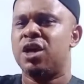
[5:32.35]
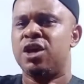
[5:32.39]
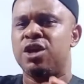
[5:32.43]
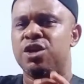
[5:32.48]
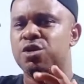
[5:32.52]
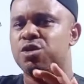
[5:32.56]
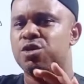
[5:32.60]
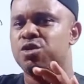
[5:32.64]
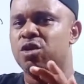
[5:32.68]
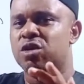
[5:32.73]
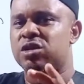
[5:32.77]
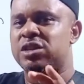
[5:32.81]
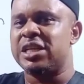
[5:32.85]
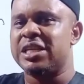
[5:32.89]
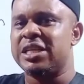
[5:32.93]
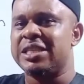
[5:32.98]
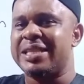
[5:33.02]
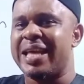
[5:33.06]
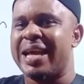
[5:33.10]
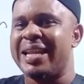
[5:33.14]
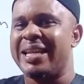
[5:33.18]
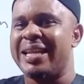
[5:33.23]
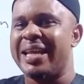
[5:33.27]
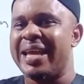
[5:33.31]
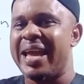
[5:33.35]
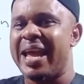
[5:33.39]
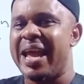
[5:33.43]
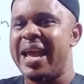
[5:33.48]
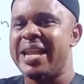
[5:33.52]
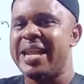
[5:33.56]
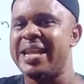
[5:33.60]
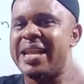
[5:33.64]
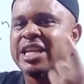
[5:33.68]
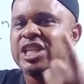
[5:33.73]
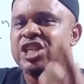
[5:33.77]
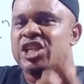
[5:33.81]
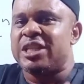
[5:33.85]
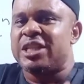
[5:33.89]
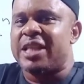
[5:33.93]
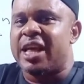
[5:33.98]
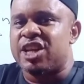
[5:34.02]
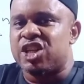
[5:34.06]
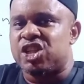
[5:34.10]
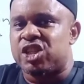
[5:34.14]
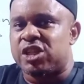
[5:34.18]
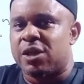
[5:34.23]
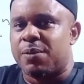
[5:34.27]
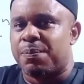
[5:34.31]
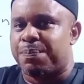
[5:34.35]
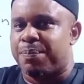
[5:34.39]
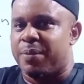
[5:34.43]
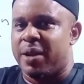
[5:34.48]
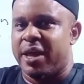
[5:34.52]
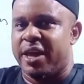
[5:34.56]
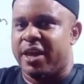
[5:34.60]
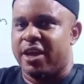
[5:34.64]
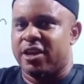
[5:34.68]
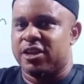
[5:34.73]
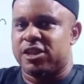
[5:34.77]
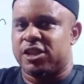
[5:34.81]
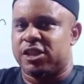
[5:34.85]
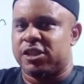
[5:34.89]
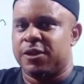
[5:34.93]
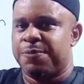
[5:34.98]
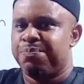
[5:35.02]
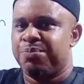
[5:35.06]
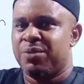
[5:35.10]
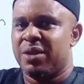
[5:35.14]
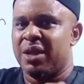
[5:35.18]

you notice that the energy that is in place,